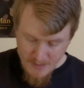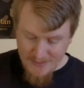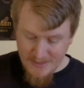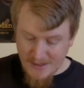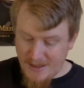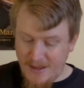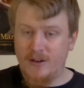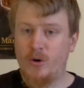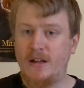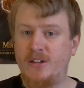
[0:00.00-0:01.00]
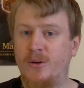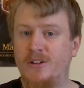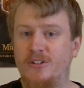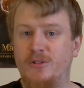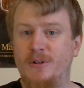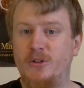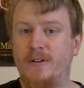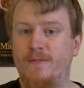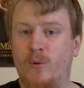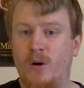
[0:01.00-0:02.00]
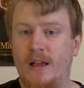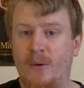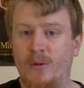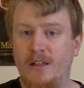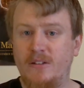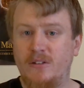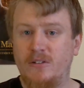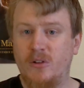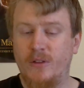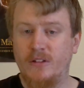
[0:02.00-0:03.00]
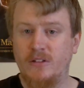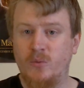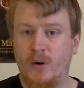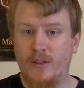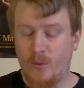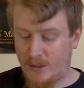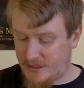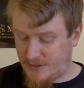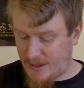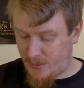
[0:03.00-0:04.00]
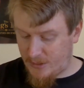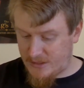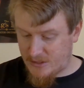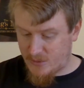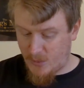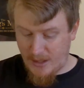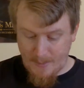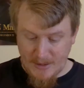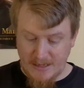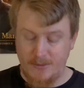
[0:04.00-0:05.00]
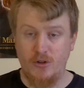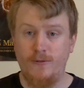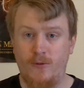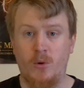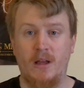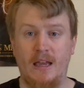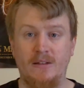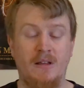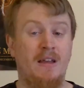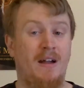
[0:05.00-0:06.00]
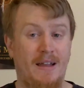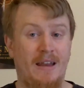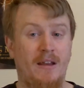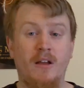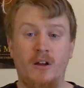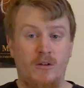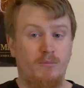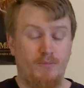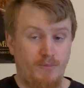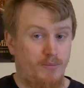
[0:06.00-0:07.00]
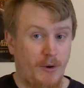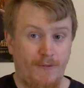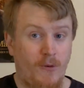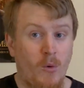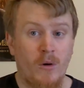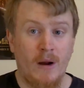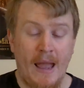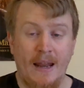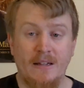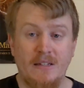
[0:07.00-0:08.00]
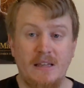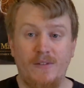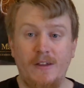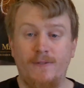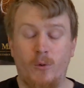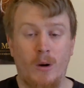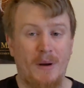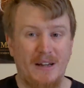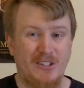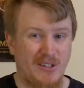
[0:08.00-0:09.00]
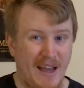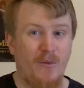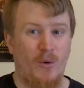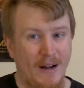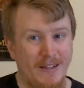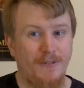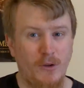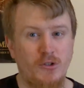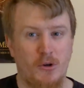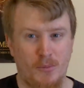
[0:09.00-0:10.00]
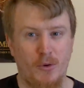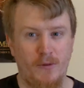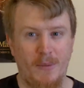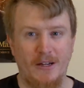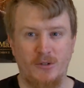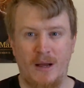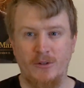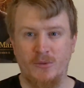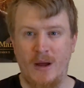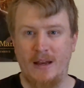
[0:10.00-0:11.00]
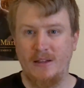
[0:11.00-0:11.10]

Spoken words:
And Criterion's also been doing 4K releases, so this is one of the ones that they released as well. I picked up two 4Ks, again, before I had a TV for it, but I just kind of wanted to future-proof and make sure I was ready.